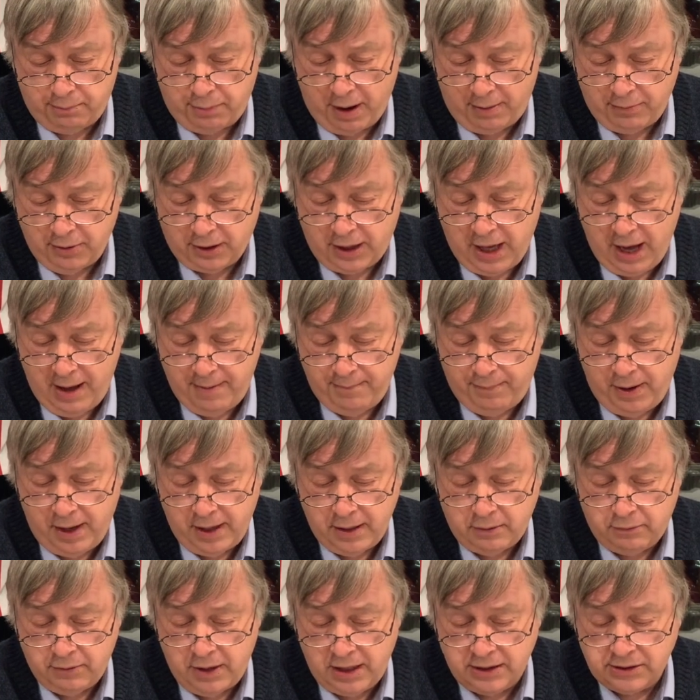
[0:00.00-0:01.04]
public
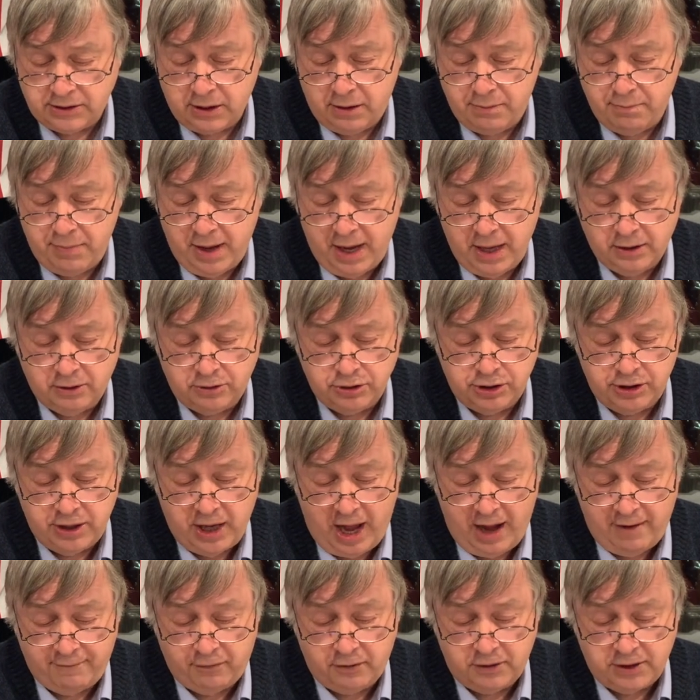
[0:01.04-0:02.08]
campaign grants on mailers and
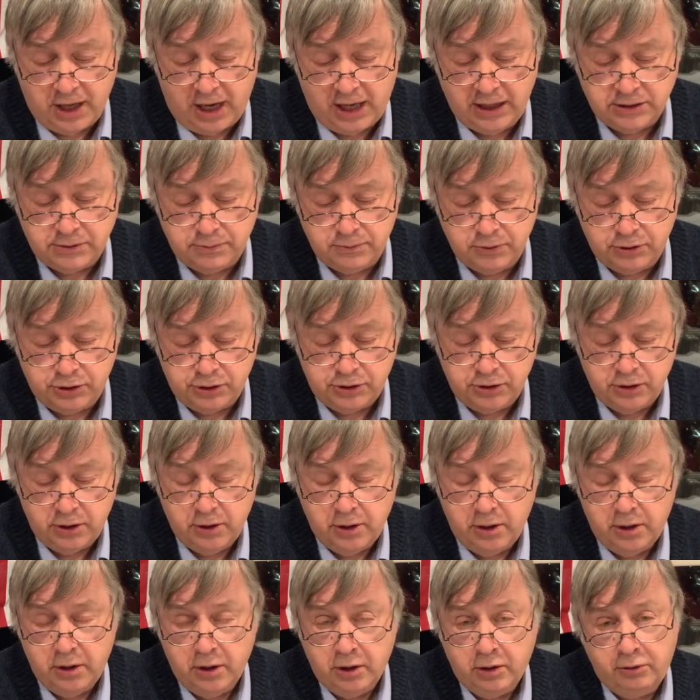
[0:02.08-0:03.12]
advertisements
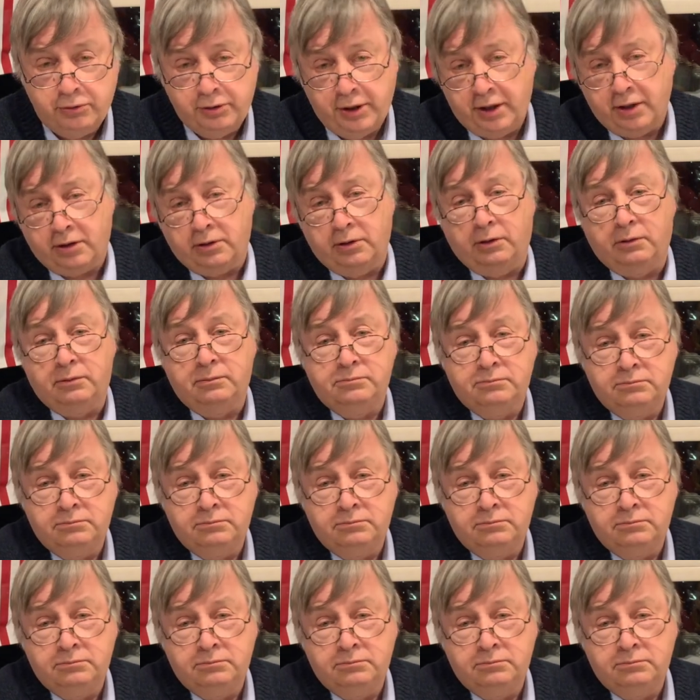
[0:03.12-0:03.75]
critical